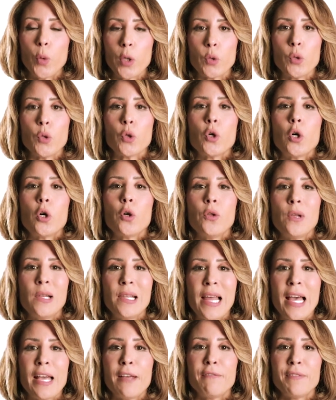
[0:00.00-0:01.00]
what you call the
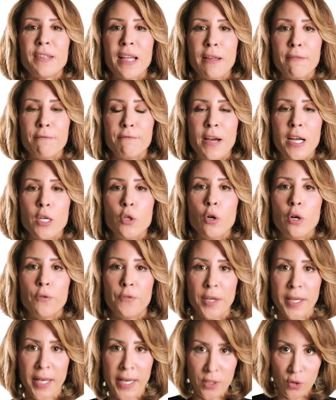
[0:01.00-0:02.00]
lifetime value of
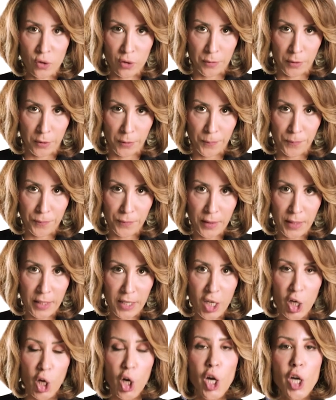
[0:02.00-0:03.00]
a customer.
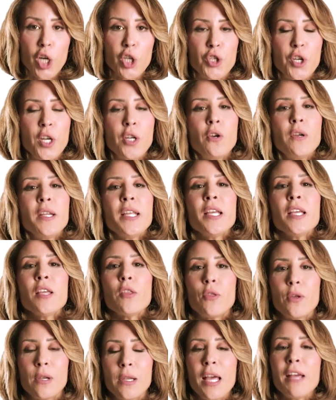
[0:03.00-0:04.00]
Generally,
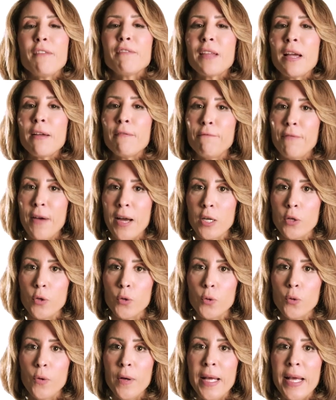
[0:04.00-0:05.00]
the lifetime
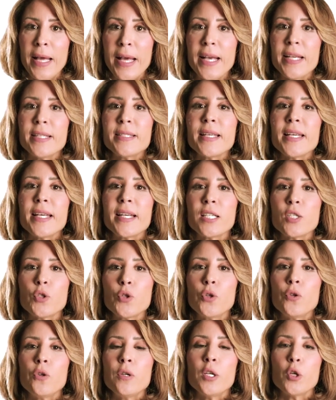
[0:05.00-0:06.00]
value is
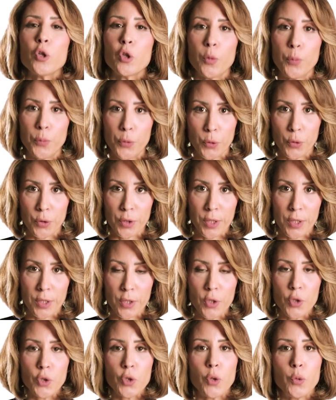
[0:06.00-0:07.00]
externally computed.
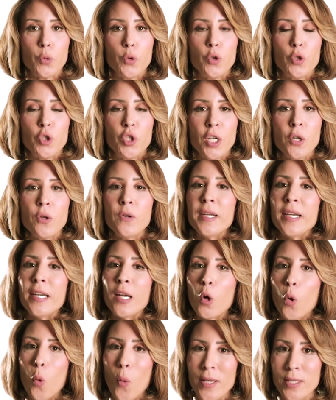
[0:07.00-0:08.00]
So you generally
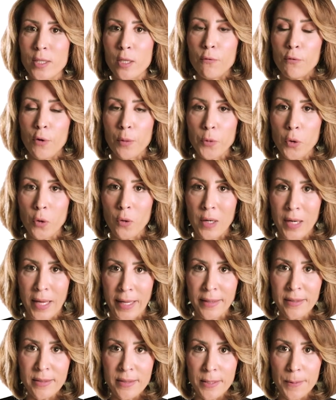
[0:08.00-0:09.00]
request it from your
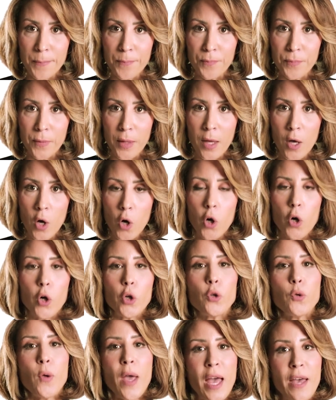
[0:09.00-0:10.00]
client, or
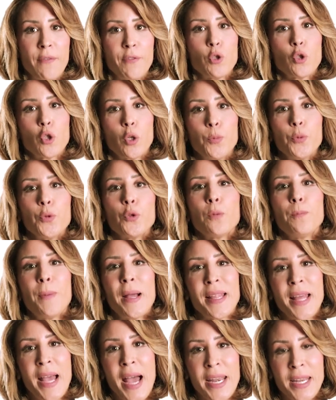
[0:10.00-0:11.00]
you have it computed
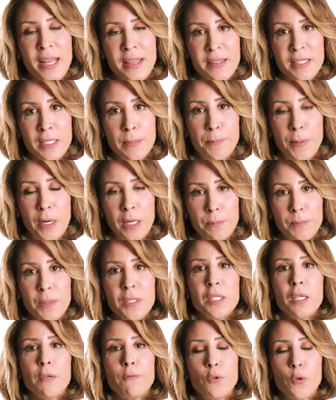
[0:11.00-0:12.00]
by another
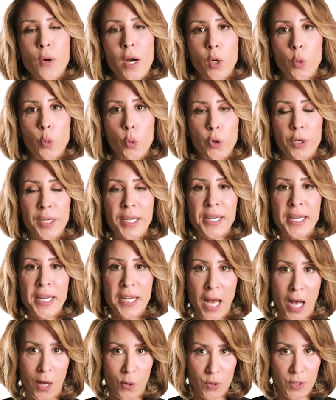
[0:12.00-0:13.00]
department if you are working
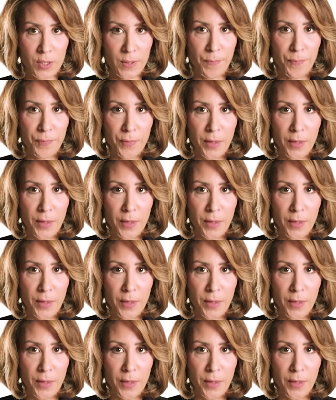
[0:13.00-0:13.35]
in-house.